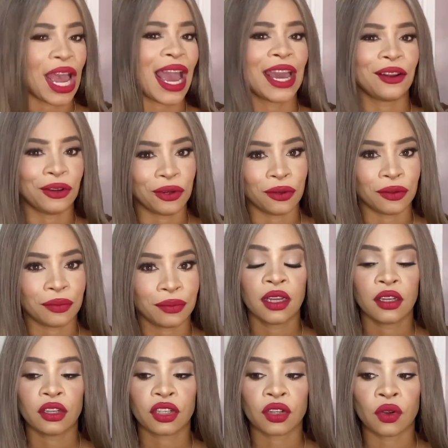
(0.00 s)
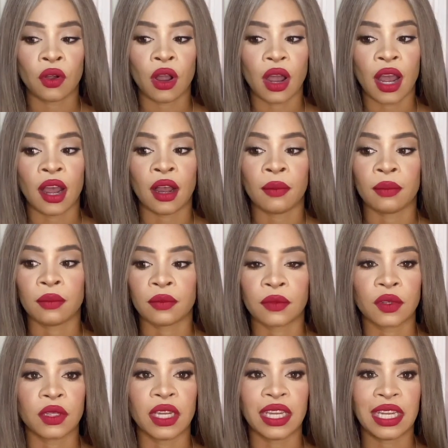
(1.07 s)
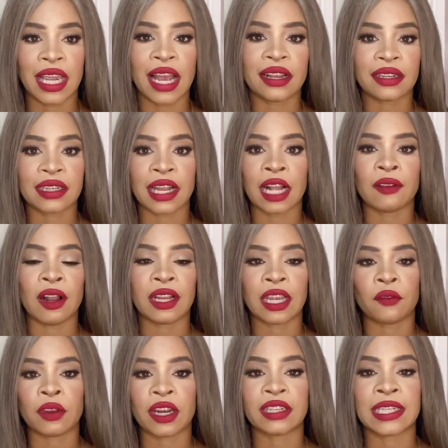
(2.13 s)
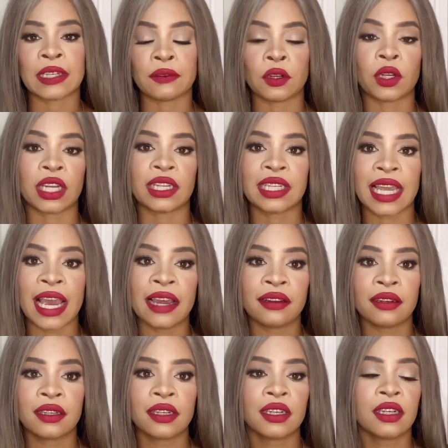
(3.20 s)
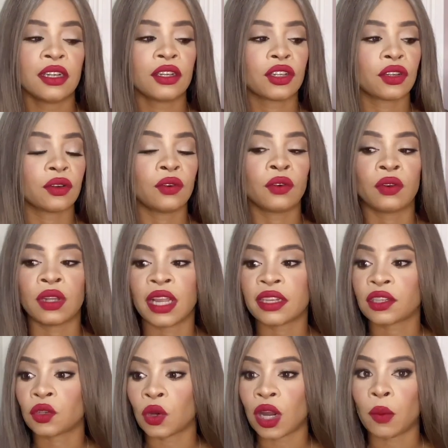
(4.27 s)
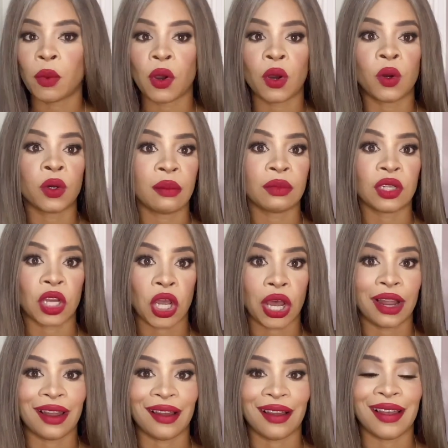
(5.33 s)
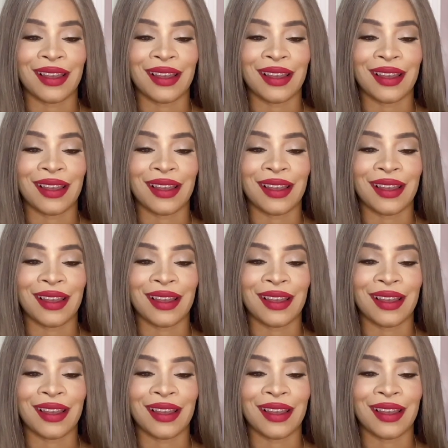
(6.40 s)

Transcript: I don't know. So the hair itself, I'll give it a 7 out of 10. So let's talk about the color.